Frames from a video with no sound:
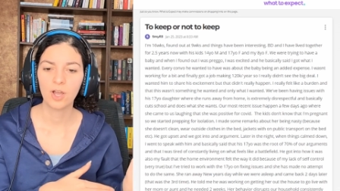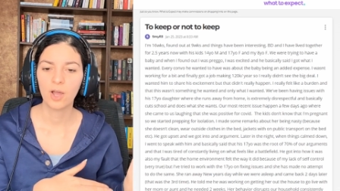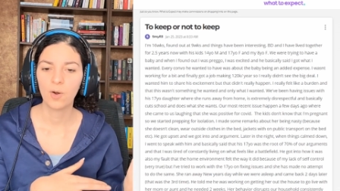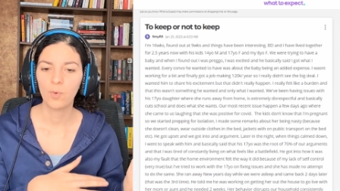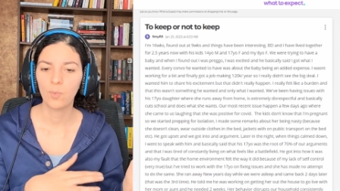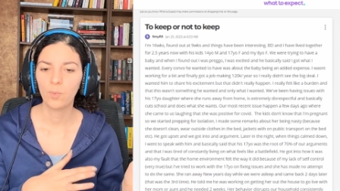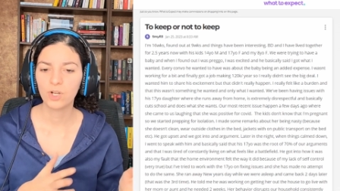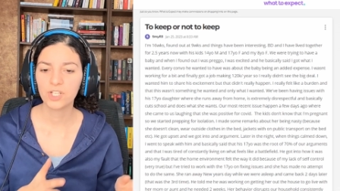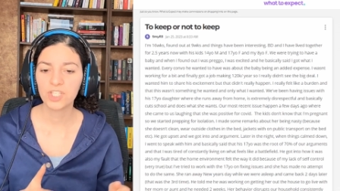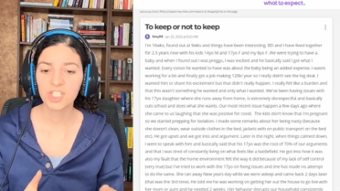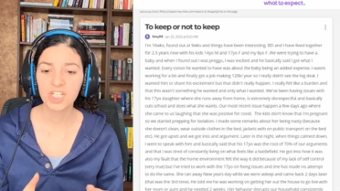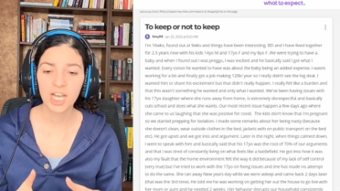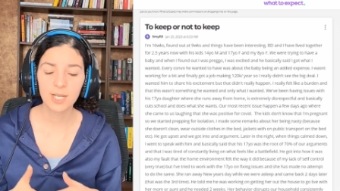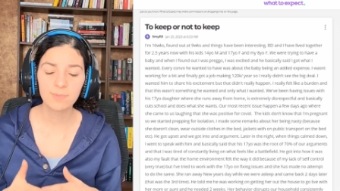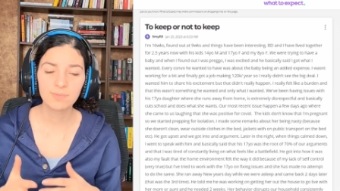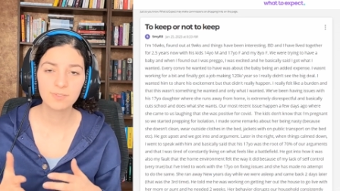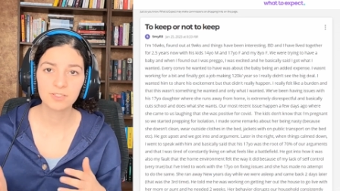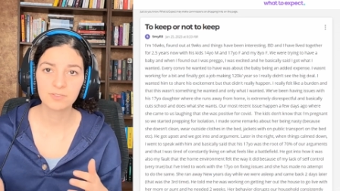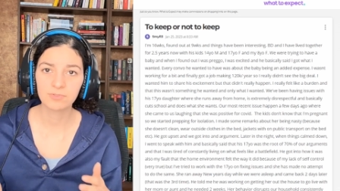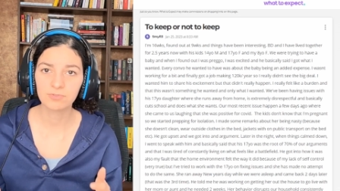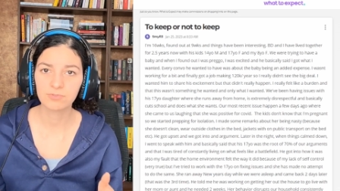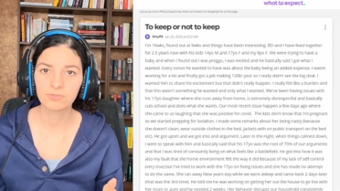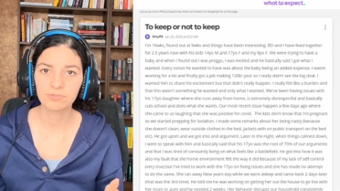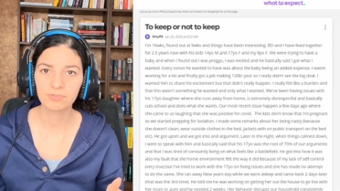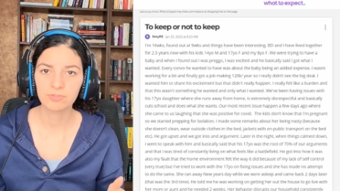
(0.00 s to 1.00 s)
what types
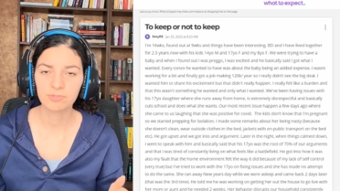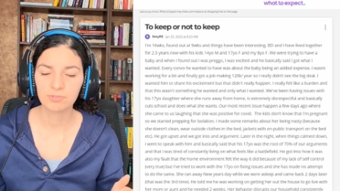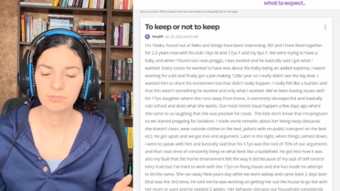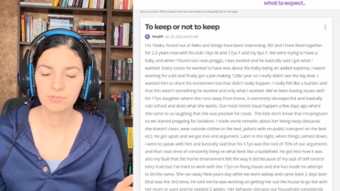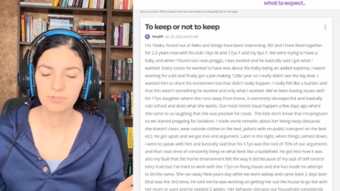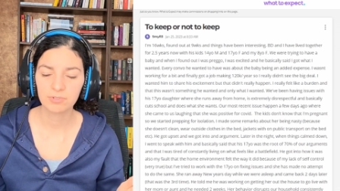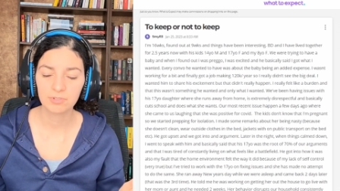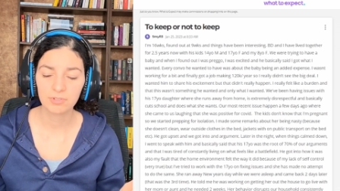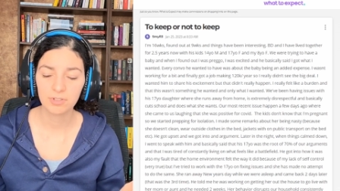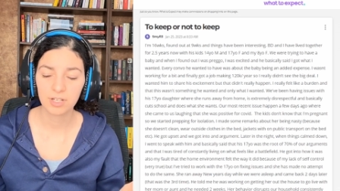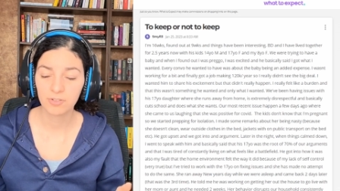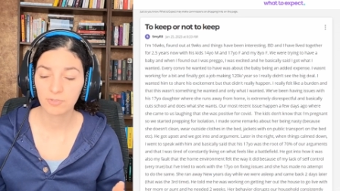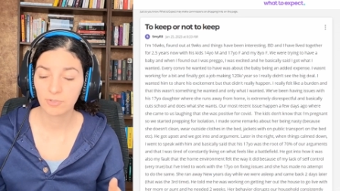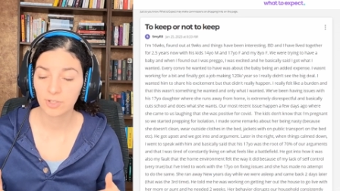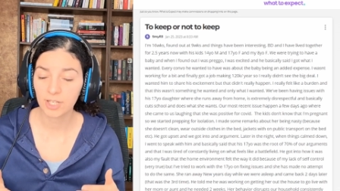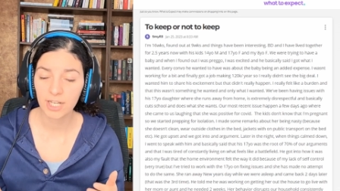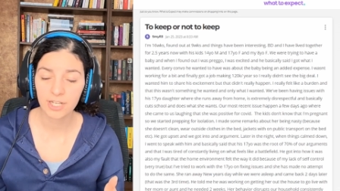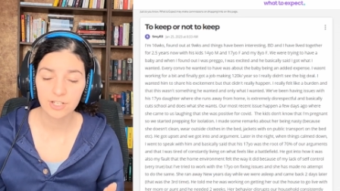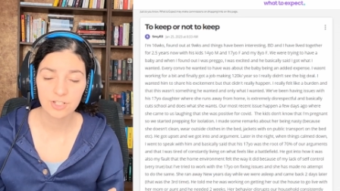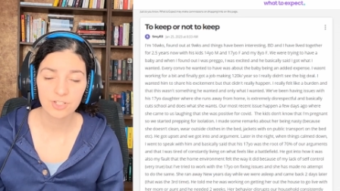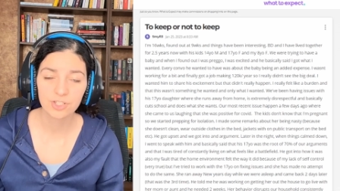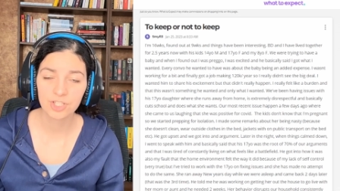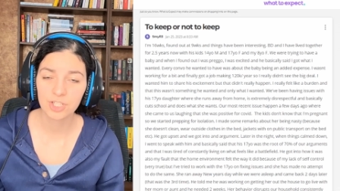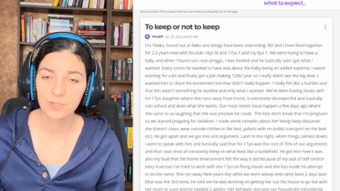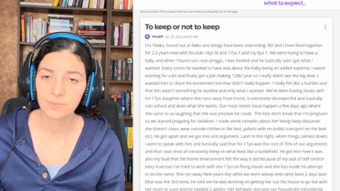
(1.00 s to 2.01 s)
of
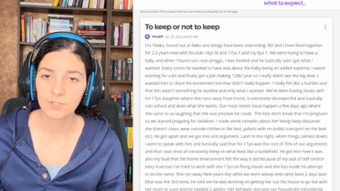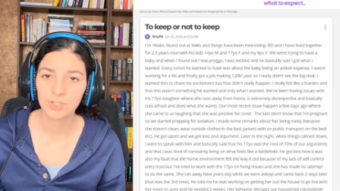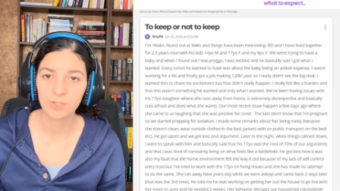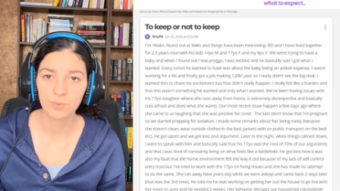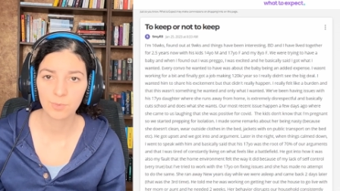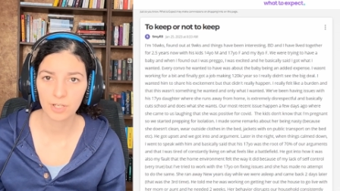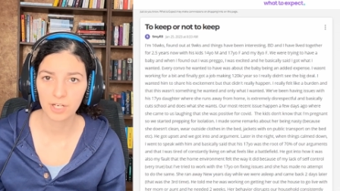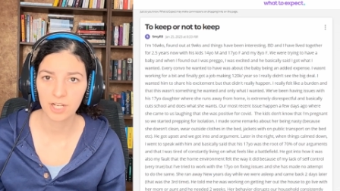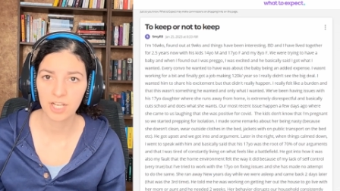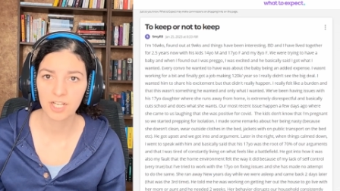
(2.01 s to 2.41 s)
relationships you want